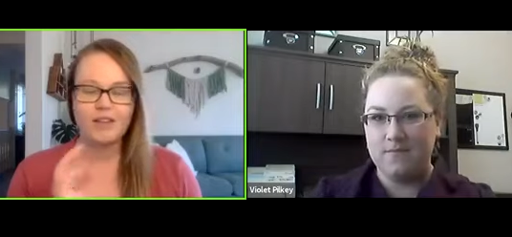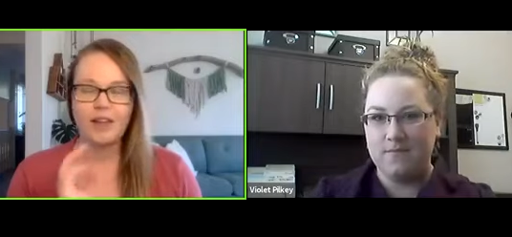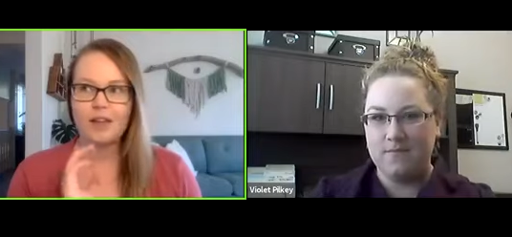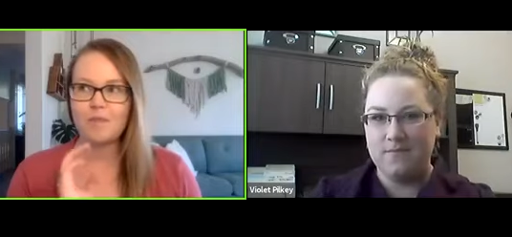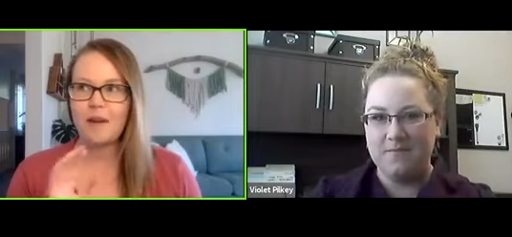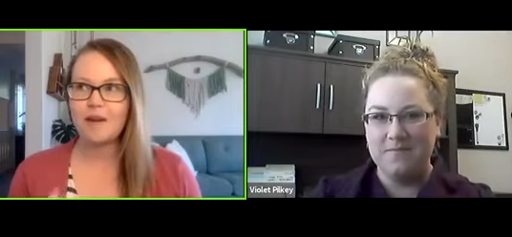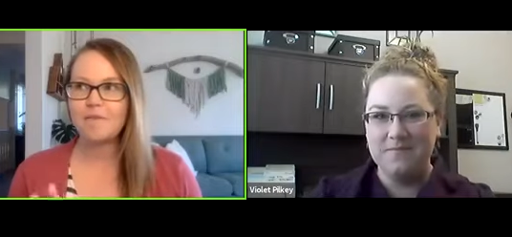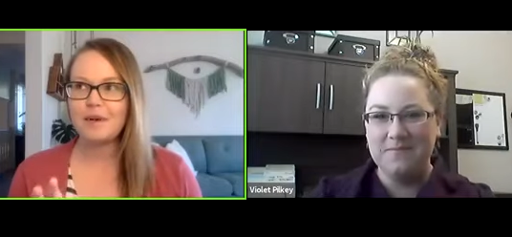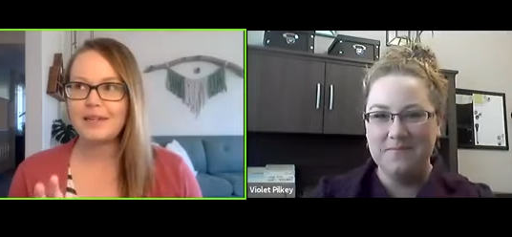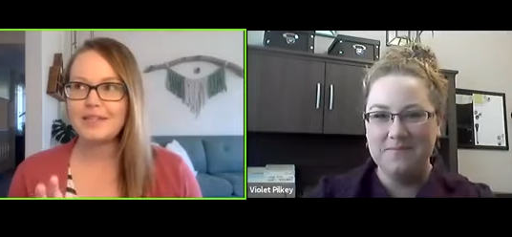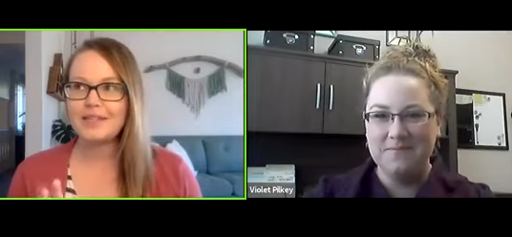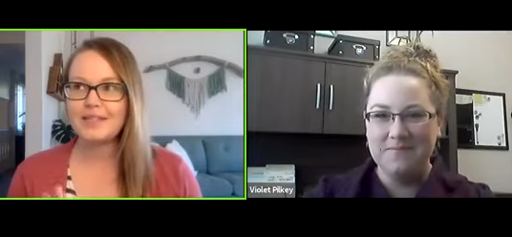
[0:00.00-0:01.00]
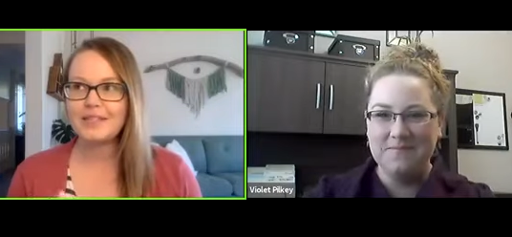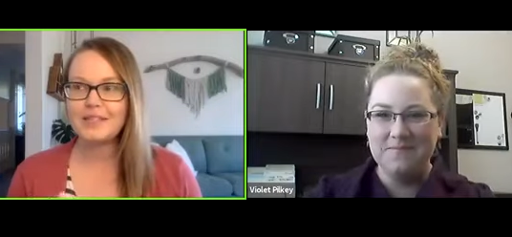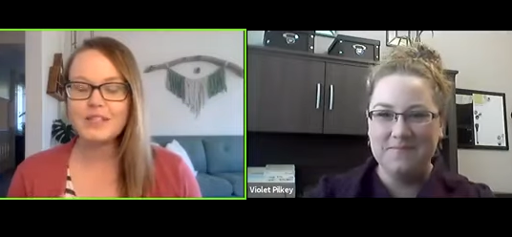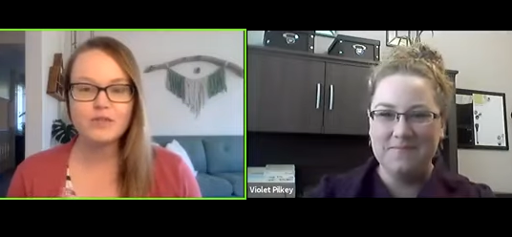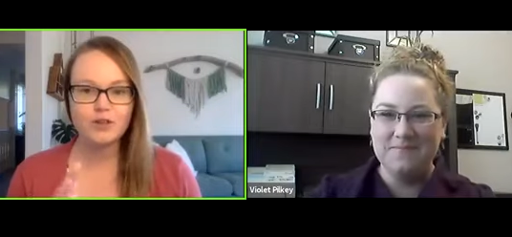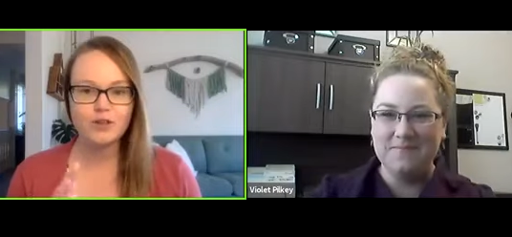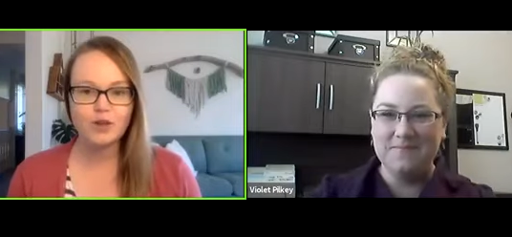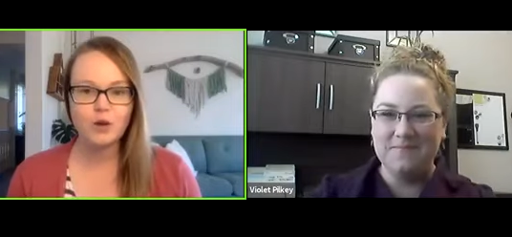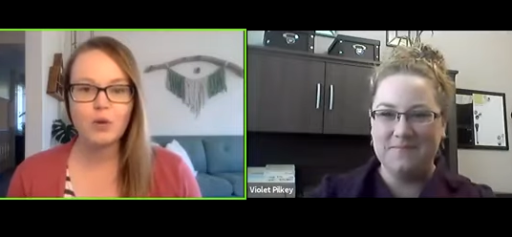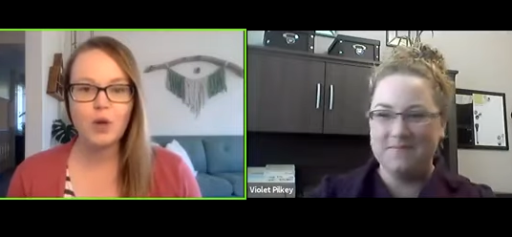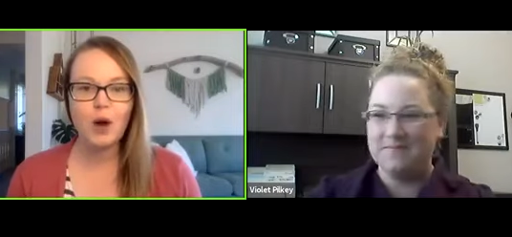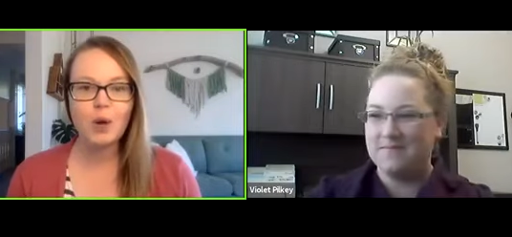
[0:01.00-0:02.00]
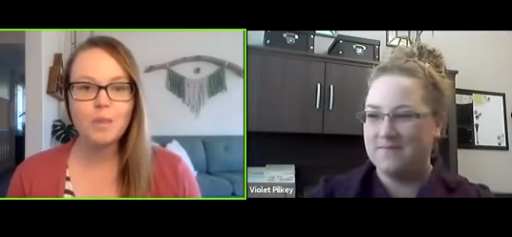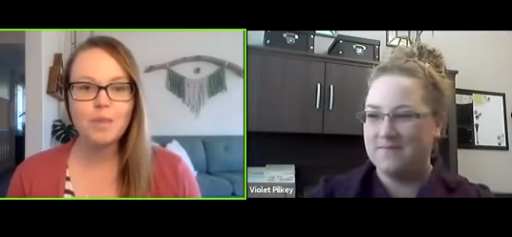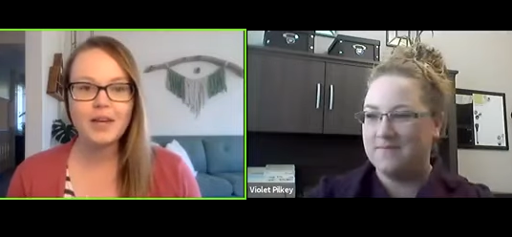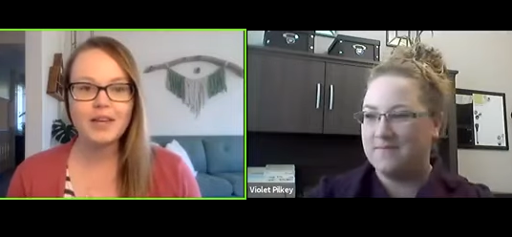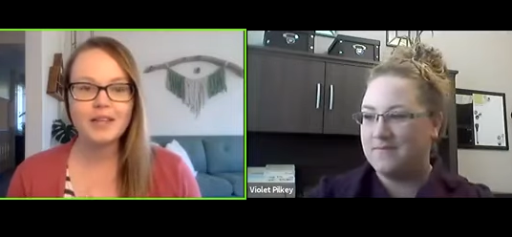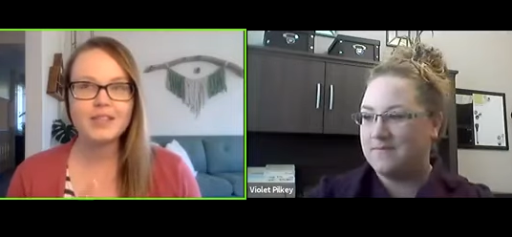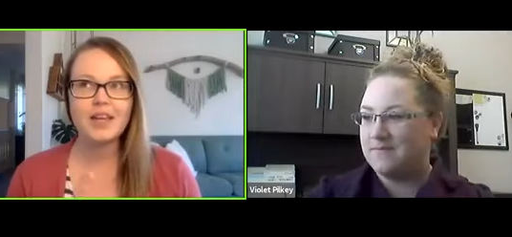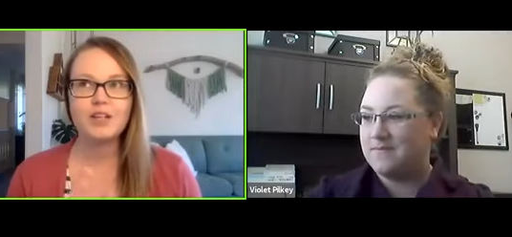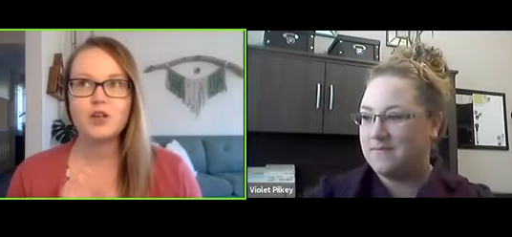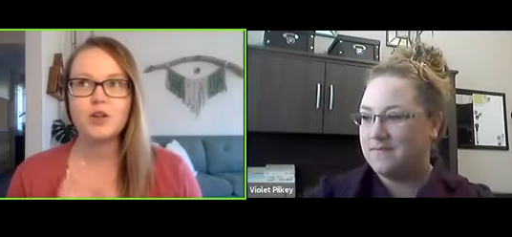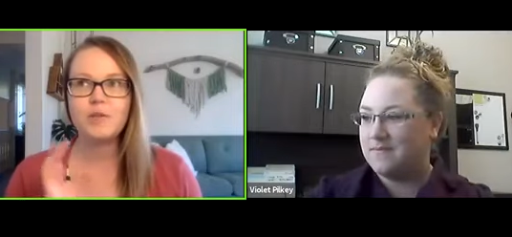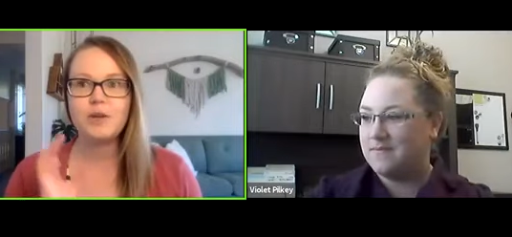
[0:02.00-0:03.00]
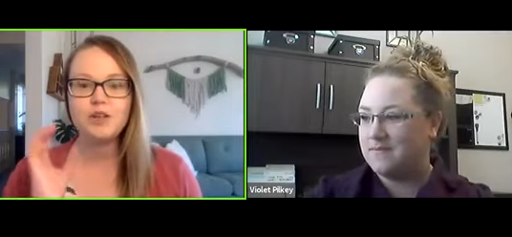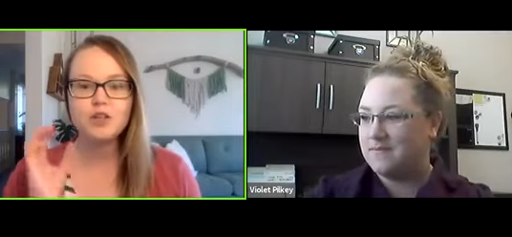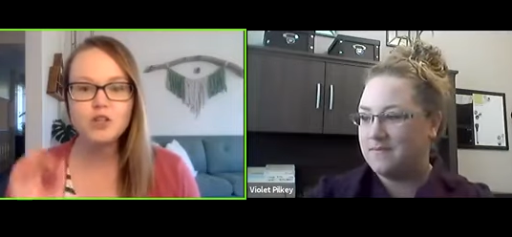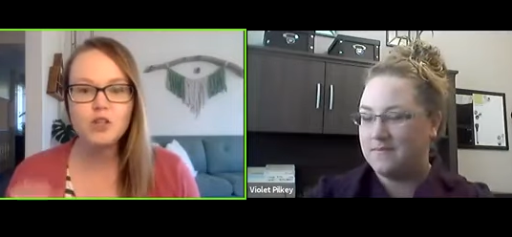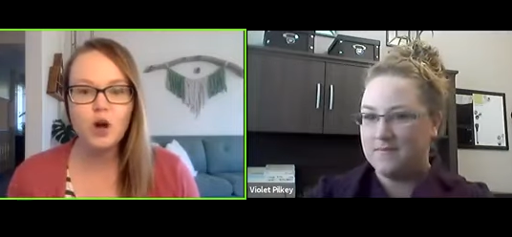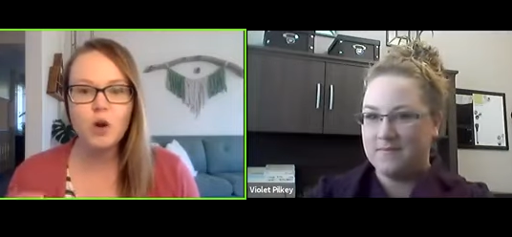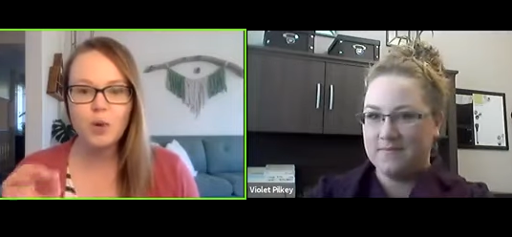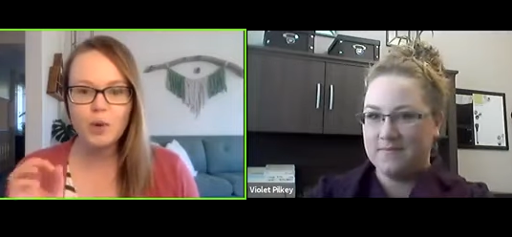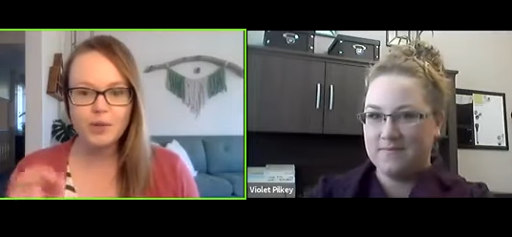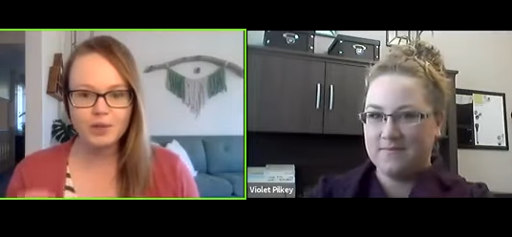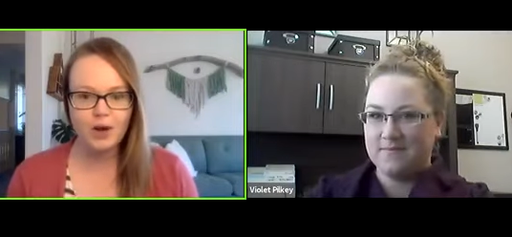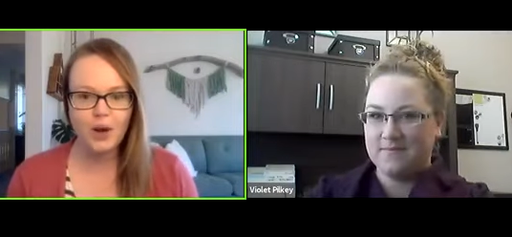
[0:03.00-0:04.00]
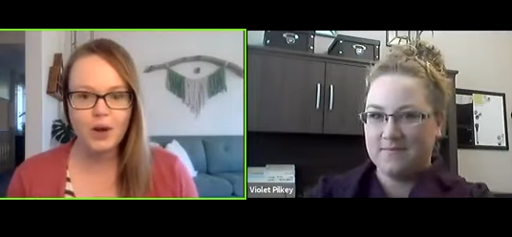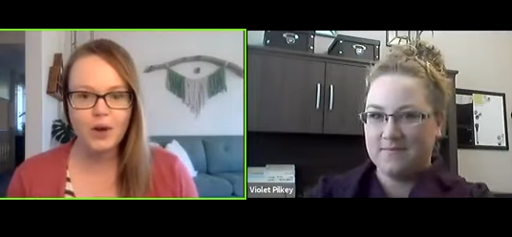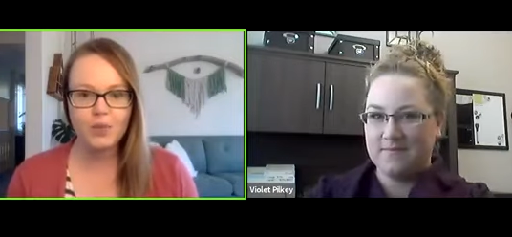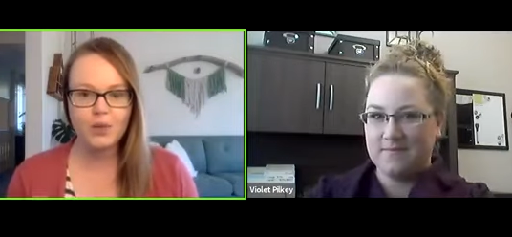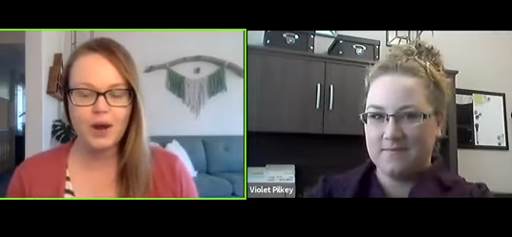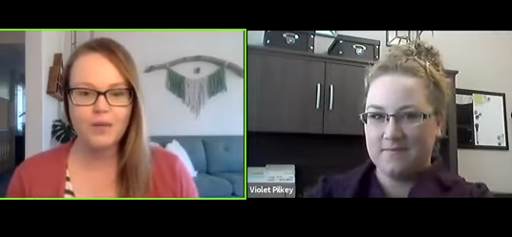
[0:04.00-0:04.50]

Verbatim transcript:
Speaker 1: like the bane of my existence for so long because they took me so long when